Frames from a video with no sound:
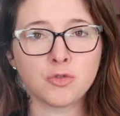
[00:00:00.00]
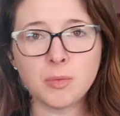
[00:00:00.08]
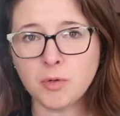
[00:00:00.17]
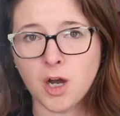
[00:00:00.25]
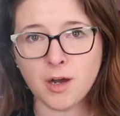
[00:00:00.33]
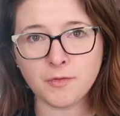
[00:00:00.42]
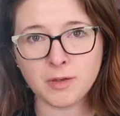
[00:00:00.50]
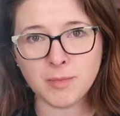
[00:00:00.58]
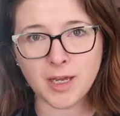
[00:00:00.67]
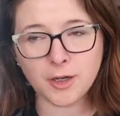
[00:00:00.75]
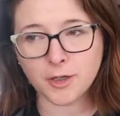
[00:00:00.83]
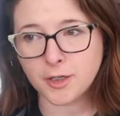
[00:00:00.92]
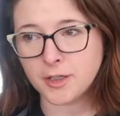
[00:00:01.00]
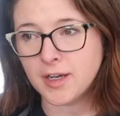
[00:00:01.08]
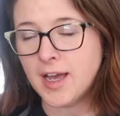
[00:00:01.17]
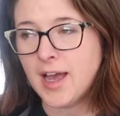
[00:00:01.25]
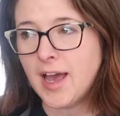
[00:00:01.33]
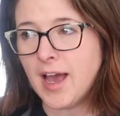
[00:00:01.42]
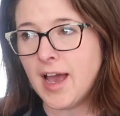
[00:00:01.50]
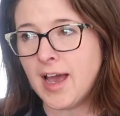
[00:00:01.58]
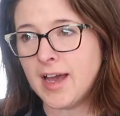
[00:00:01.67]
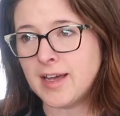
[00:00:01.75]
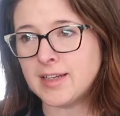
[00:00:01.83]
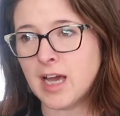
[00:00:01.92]
drip coffee maker,
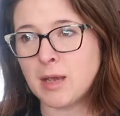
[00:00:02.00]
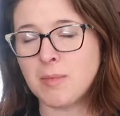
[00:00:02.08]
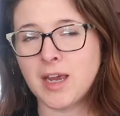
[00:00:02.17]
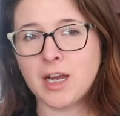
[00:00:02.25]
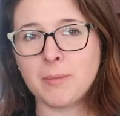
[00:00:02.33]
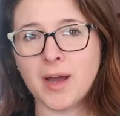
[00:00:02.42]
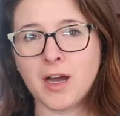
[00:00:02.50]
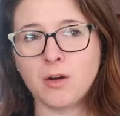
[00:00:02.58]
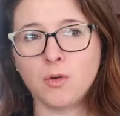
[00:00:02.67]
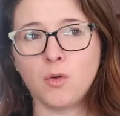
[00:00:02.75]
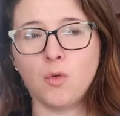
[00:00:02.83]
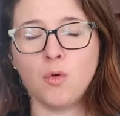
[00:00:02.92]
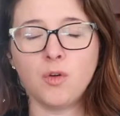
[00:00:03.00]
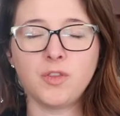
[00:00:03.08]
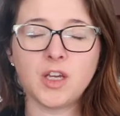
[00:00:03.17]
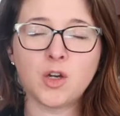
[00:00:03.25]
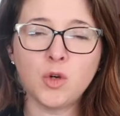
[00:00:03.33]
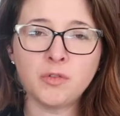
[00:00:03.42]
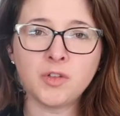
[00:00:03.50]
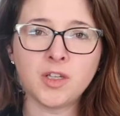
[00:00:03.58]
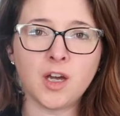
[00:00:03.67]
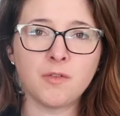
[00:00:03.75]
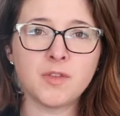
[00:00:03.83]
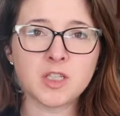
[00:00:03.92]
and I made about the
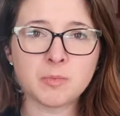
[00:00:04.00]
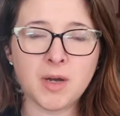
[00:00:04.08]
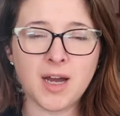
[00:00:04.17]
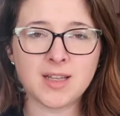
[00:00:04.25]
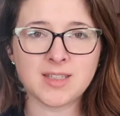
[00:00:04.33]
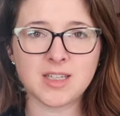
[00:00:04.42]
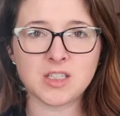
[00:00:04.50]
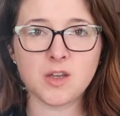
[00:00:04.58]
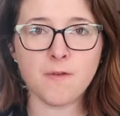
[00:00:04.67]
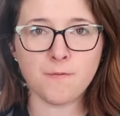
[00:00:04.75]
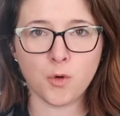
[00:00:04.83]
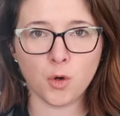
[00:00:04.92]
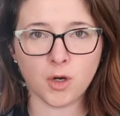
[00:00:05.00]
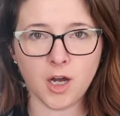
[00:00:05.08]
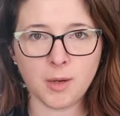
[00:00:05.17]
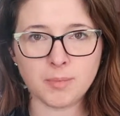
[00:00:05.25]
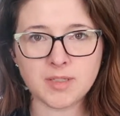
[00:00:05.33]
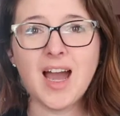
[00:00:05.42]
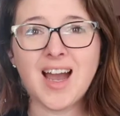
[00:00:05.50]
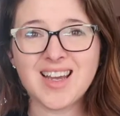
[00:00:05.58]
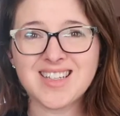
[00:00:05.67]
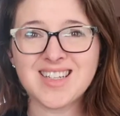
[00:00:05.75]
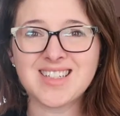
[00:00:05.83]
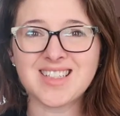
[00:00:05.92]
equivalent of this pot says 4 cups. I
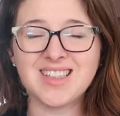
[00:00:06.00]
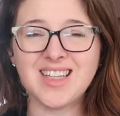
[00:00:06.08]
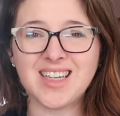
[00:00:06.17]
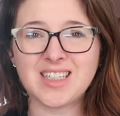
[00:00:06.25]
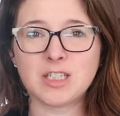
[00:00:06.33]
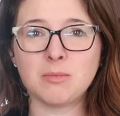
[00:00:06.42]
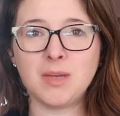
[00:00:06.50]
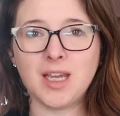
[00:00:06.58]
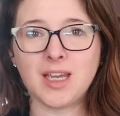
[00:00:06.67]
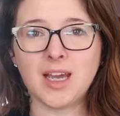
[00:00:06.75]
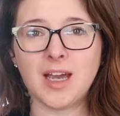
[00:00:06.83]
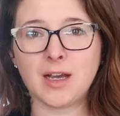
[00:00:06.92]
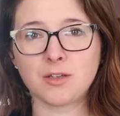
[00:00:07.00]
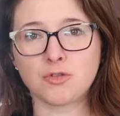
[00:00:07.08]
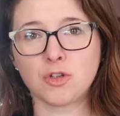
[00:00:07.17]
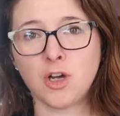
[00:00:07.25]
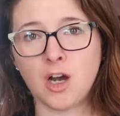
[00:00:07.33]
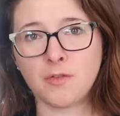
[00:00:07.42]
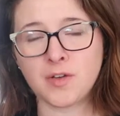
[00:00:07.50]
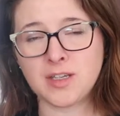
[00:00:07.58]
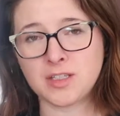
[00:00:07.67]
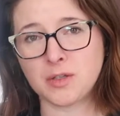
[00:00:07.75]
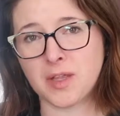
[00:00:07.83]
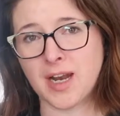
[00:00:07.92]
tend to like to make extra coffee
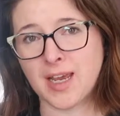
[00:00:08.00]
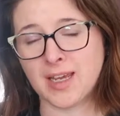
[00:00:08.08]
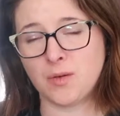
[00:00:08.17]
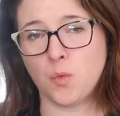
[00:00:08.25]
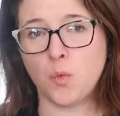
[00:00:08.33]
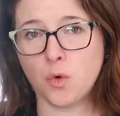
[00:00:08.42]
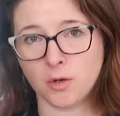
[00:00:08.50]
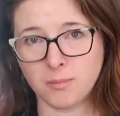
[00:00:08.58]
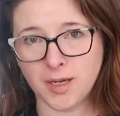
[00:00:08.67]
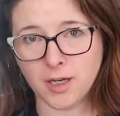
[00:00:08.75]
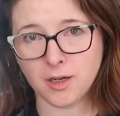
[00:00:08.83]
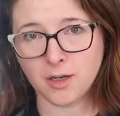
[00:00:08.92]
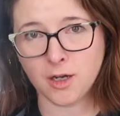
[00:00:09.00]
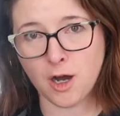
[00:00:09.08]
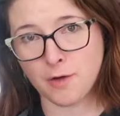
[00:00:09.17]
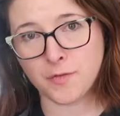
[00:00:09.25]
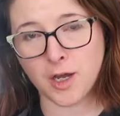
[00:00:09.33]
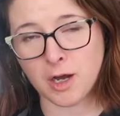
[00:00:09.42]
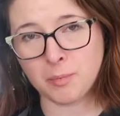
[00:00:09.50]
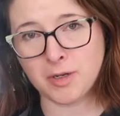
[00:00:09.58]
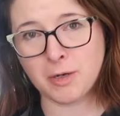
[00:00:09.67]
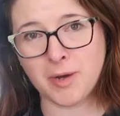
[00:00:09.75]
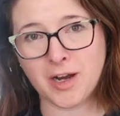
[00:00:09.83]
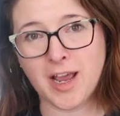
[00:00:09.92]
so that I can warm my coffee up in
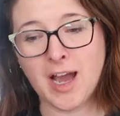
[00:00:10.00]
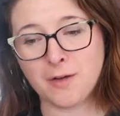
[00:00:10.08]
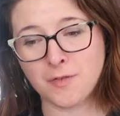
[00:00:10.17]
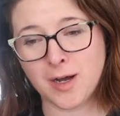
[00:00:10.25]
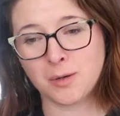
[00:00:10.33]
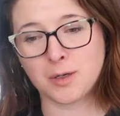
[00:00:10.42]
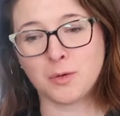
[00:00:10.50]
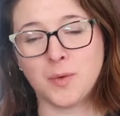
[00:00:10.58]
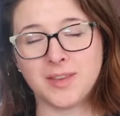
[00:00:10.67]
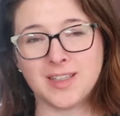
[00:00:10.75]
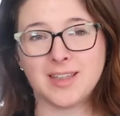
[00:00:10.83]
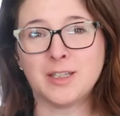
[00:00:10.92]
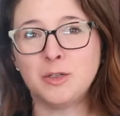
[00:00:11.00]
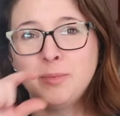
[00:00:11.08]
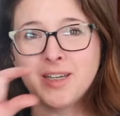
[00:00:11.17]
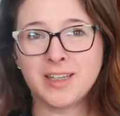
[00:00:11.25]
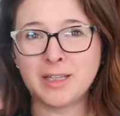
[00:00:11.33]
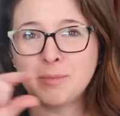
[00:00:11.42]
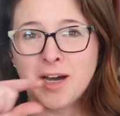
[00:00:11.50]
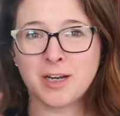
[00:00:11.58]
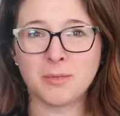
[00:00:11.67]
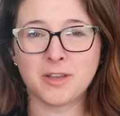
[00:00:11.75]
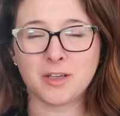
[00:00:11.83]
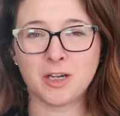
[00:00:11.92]
about a half hour when the little bit in the
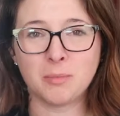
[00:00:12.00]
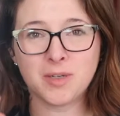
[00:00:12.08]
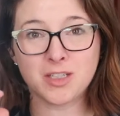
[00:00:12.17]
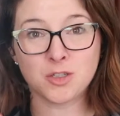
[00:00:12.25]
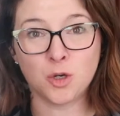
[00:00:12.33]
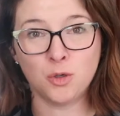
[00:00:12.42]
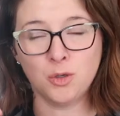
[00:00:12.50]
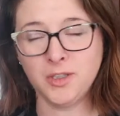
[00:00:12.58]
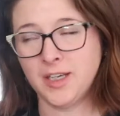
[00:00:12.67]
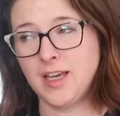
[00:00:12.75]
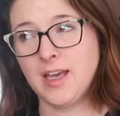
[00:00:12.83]
bottom of the cup gets cold.